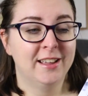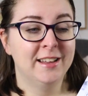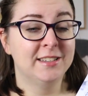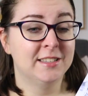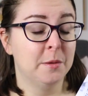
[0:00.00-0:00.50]

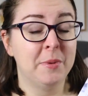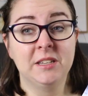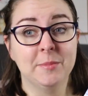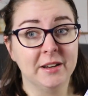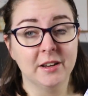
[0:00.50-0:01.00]
is the
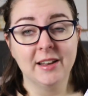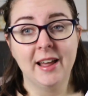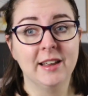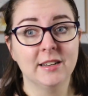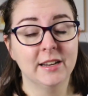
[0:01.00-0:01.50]
peacemaker,
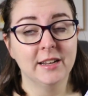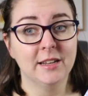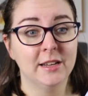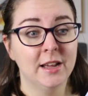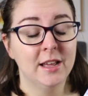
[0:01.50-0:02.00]
and
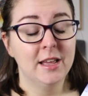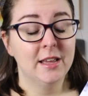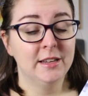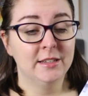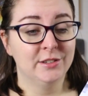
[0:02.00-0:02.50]
he
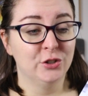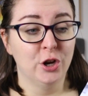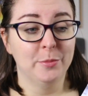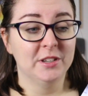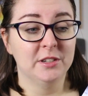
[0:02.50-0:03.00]
is
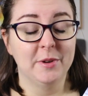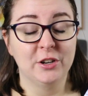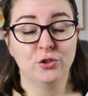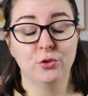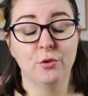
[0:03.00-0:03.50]
determined to
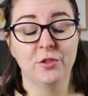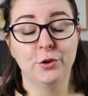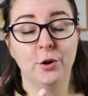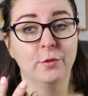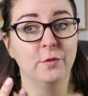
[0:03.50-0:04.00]
make sure that
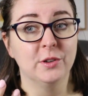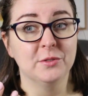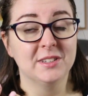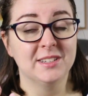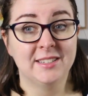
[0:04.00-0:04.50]
Nova
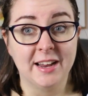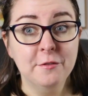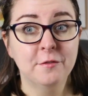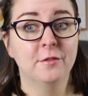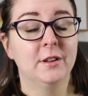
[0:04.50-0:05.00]
feels
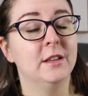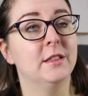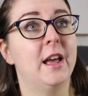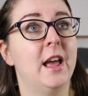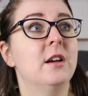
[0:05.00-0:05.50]
safe in
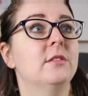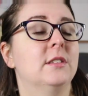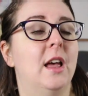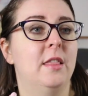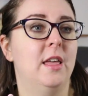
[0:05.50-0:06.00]
their
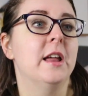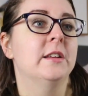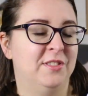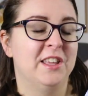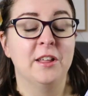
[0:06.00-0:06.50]
house and that
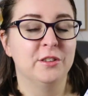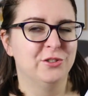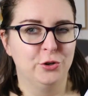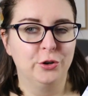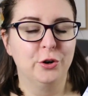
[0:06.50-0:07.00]
the
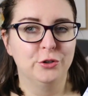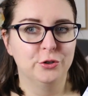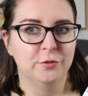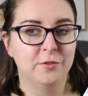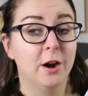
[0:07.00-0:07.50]
others don't go
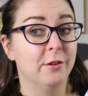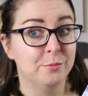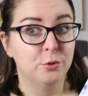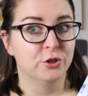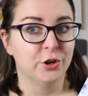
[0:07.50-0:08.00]
too far in
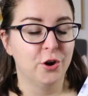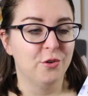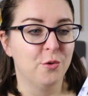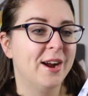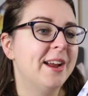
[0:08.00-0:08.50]
pushing
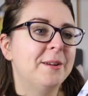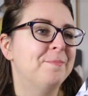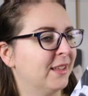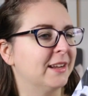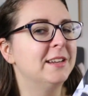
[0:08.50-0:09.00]
her
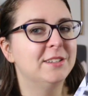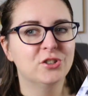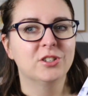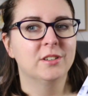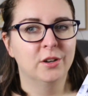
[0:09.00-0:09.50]
away. Like, he's
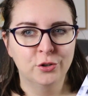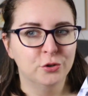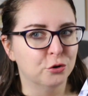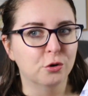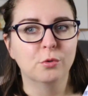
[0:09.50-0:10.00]
just an
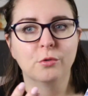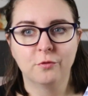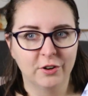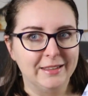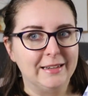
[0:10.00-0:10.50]
adorable,
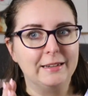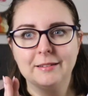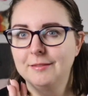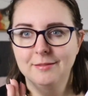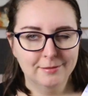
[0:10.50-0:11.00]
friendly,
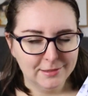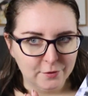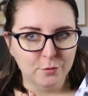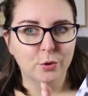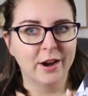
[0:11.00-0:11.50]

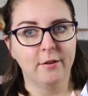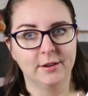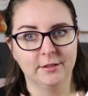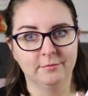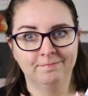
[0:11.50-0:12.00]
lovable character.